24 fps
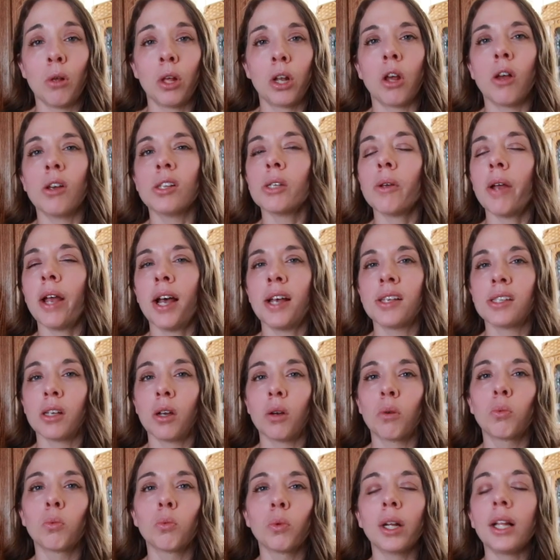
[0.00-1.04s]
It also has a
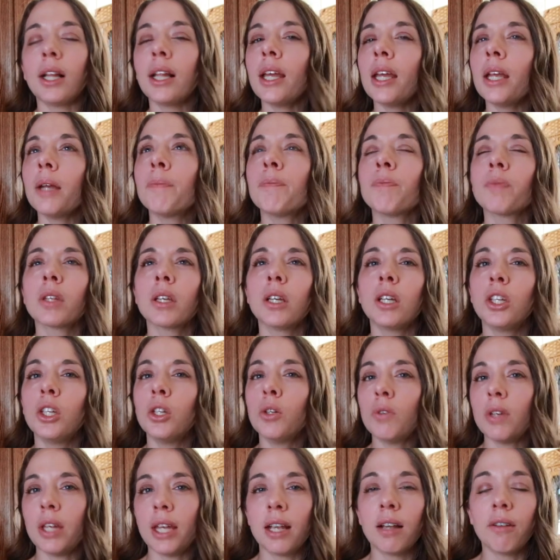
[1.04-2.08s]
really
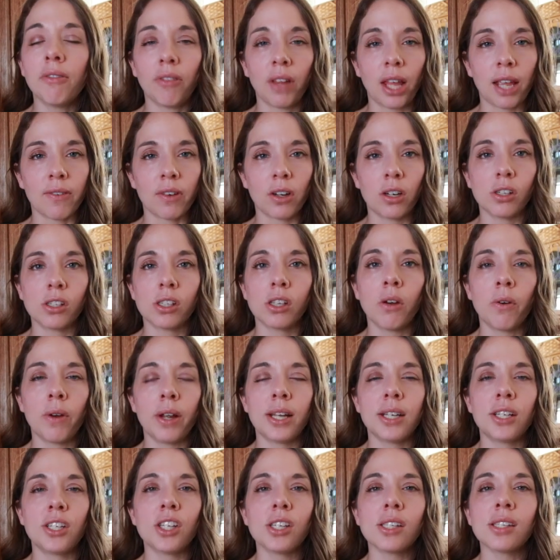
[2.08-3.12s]
unique flavor. So
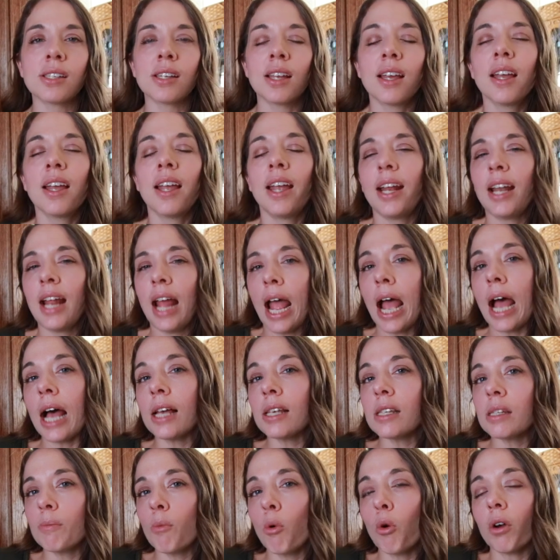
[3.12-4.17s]
it just it
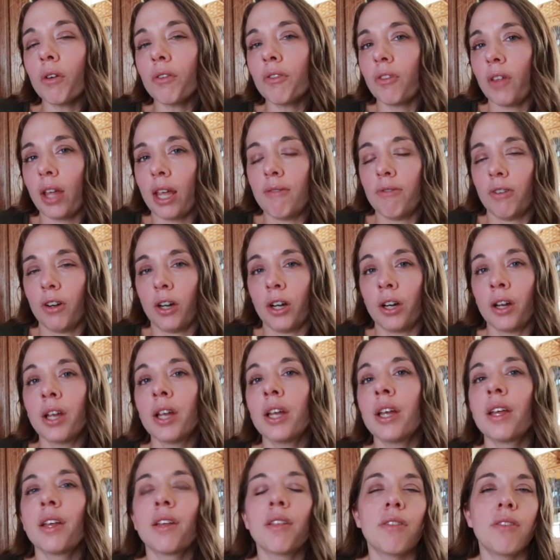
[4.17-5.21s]
has more flavor
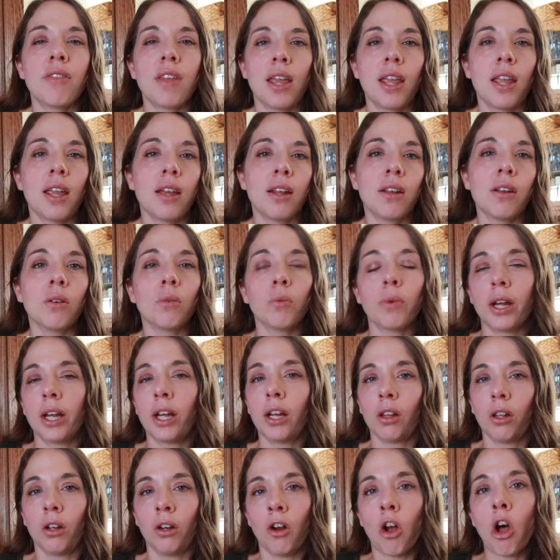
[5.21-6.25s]
than
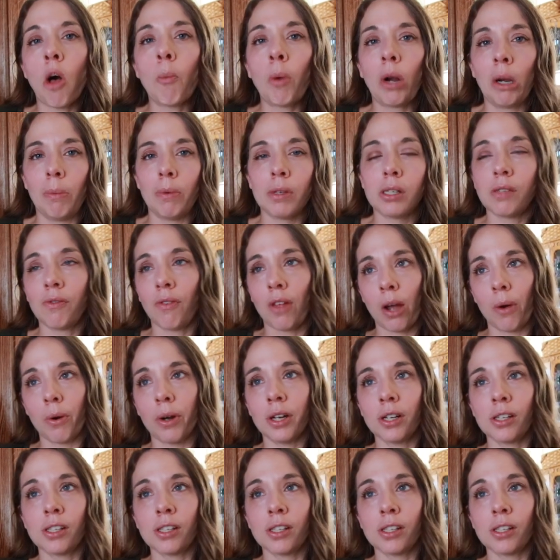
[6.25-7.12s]
regular all-purpose flour.